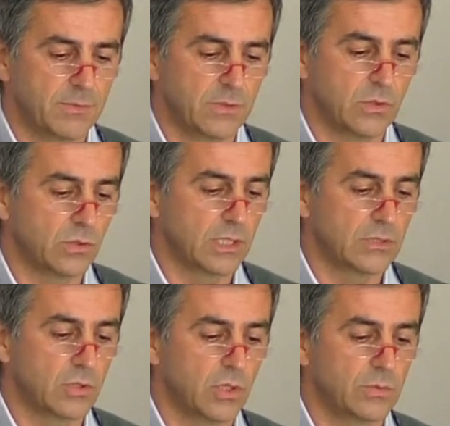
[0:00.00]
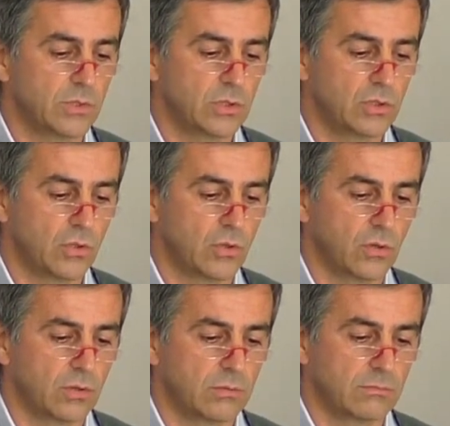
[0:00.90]
You all control it with
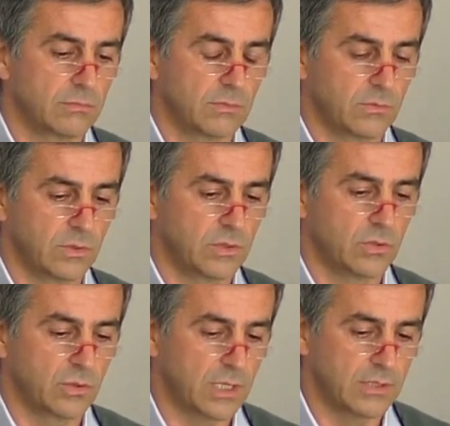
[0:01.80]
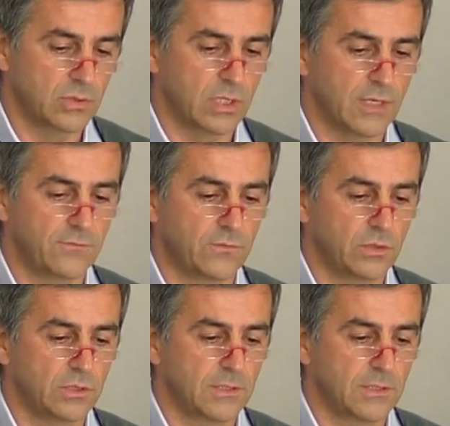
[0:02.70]
your right or left foot.